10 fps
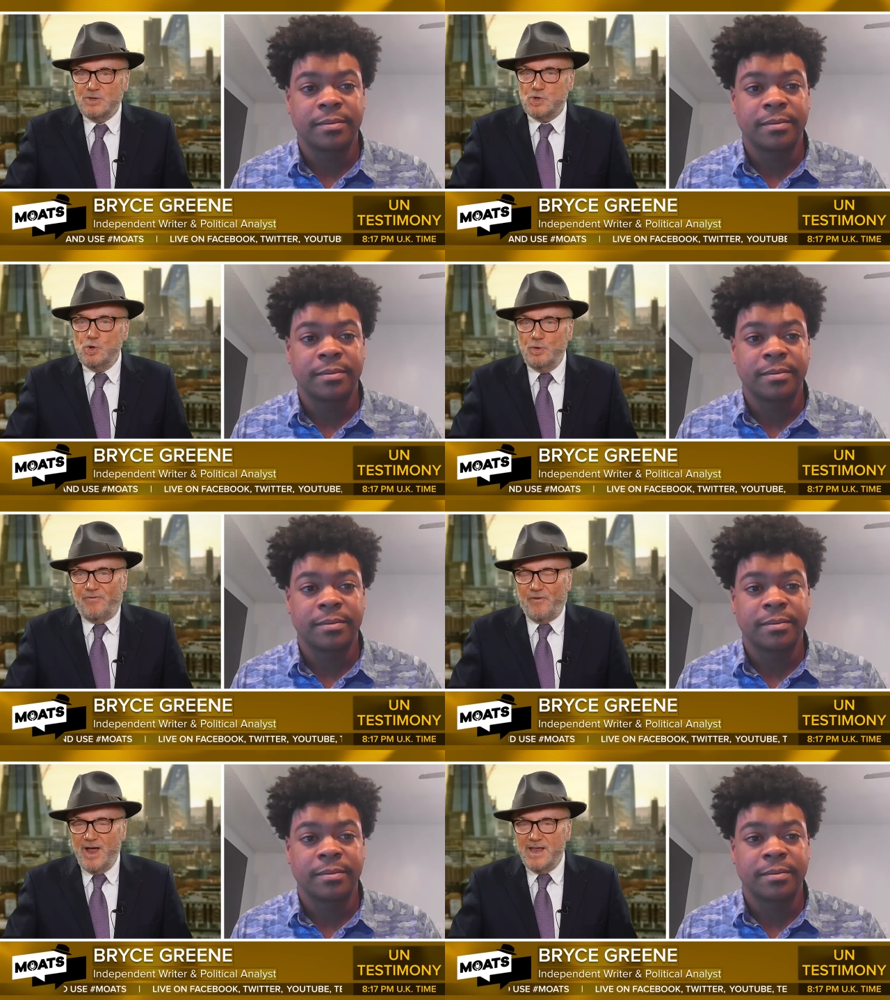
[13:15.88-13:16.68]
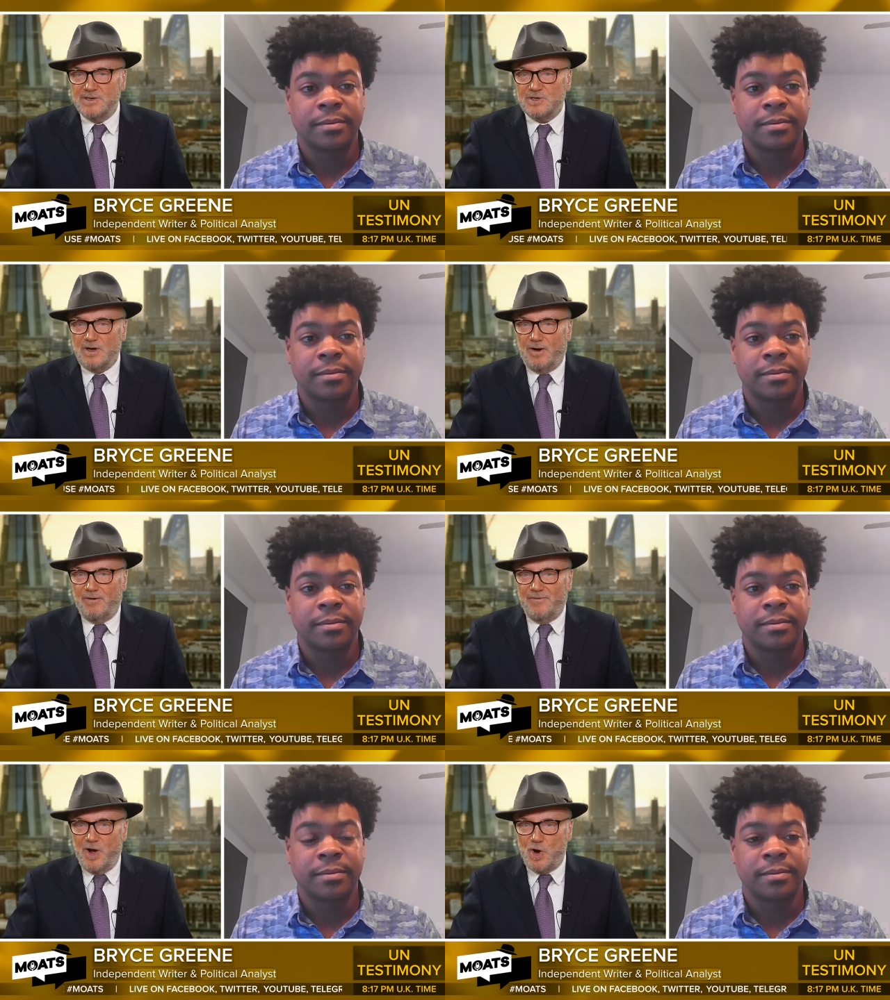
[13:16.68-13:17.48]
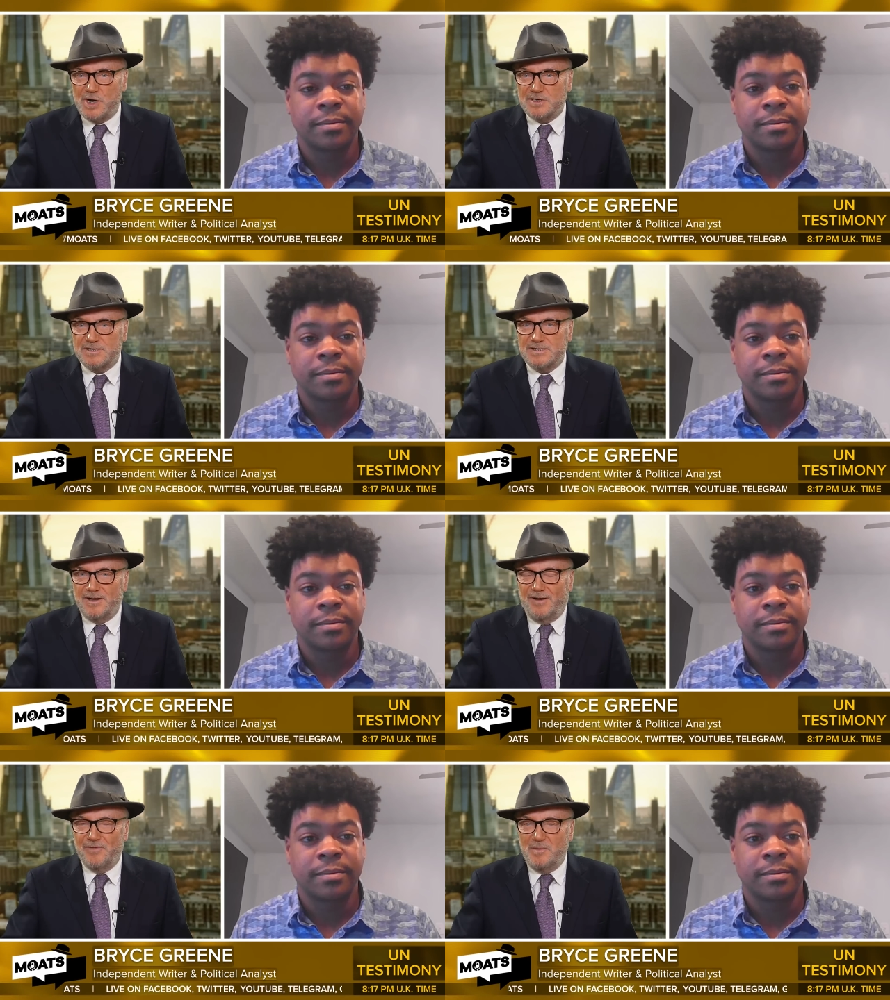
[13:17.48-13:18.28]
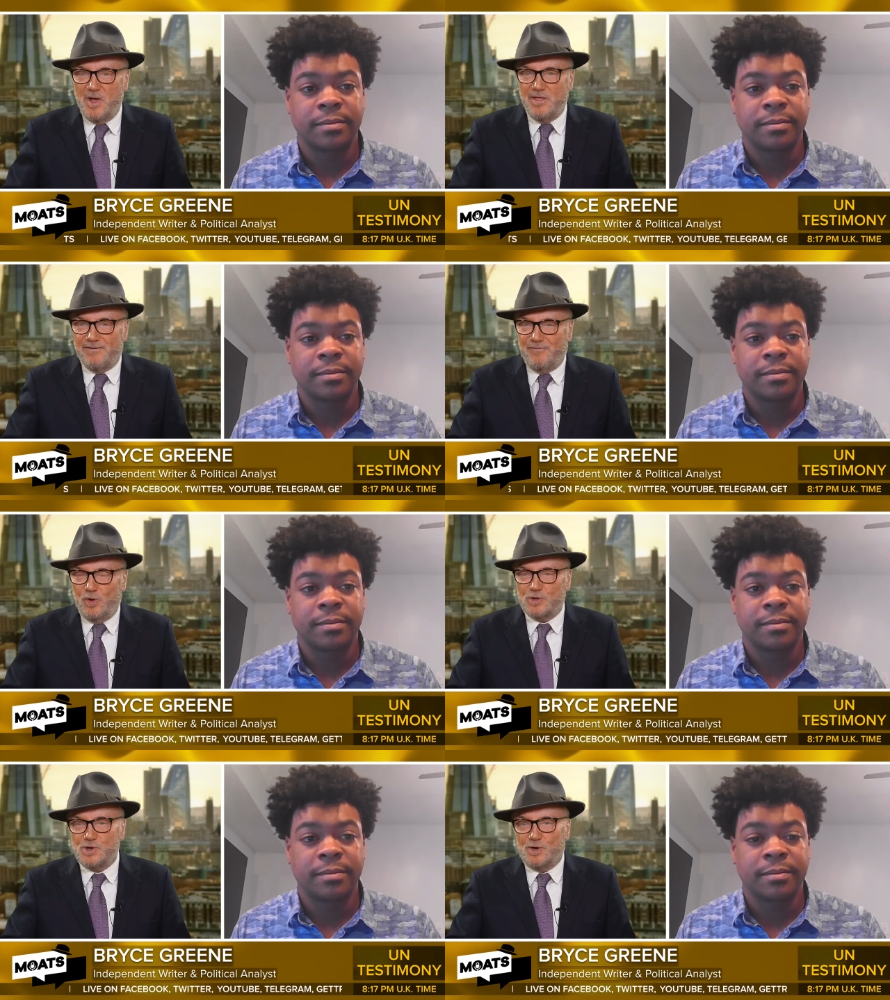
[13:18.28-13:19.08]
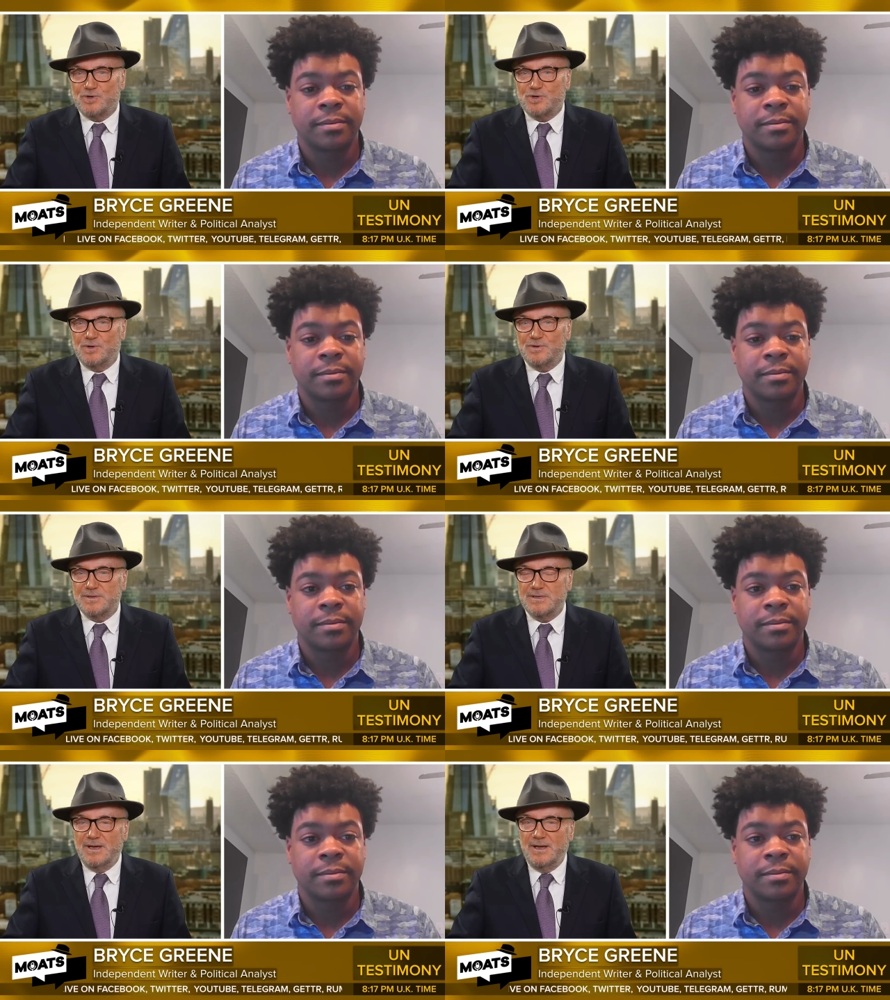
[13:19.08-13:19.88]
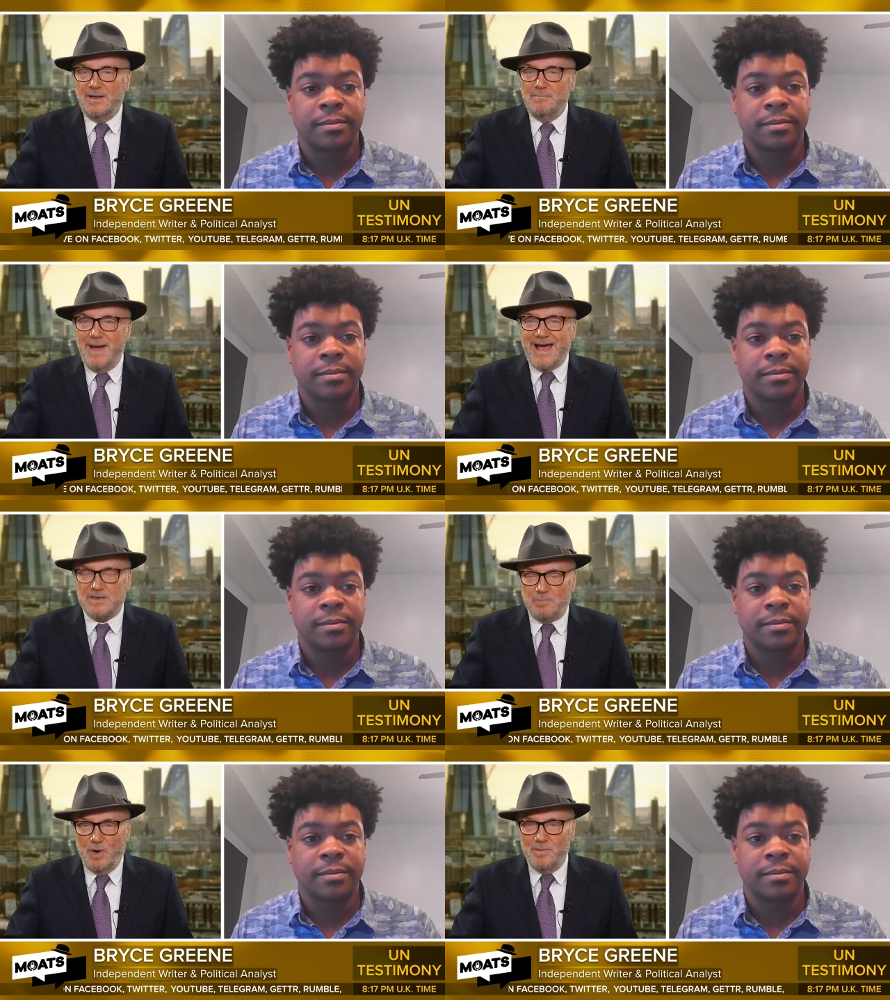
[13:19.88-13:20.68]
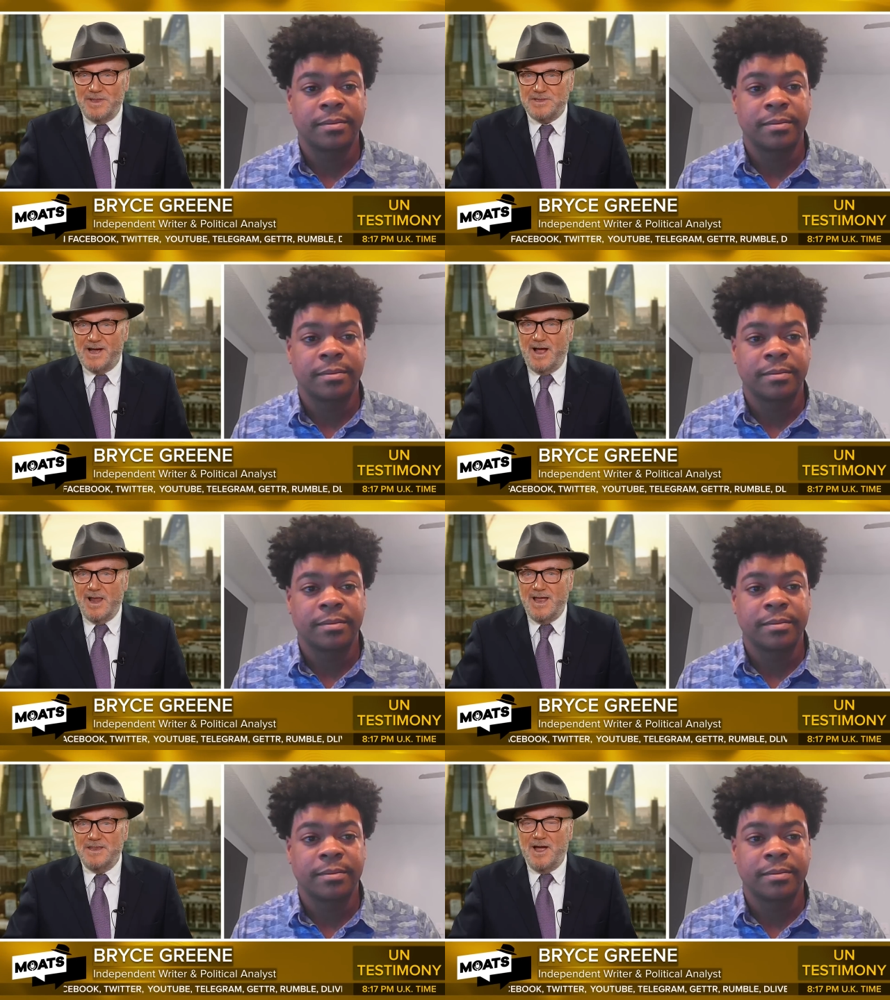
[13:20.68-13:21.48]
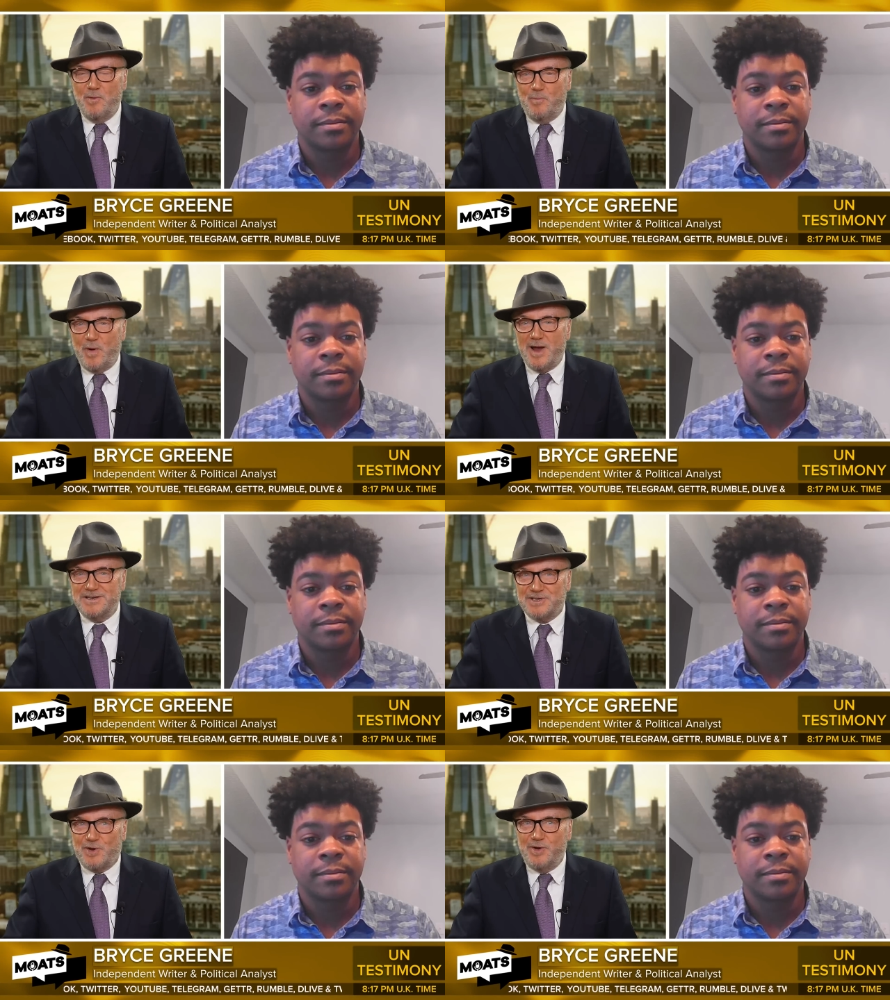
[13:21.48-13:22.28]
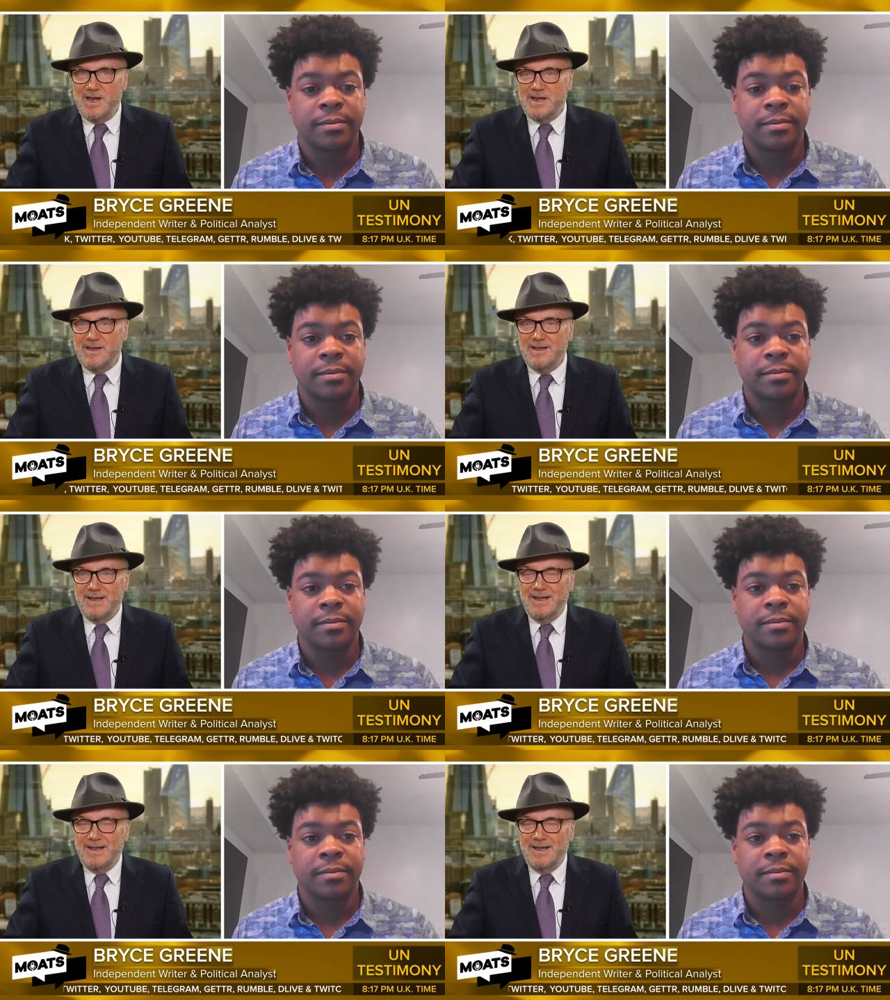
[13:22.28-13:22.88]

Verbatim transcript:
Speaker 1: Two friends of ours, of the mother of all talk shows, Max Blumenthal and now Bryce Greene,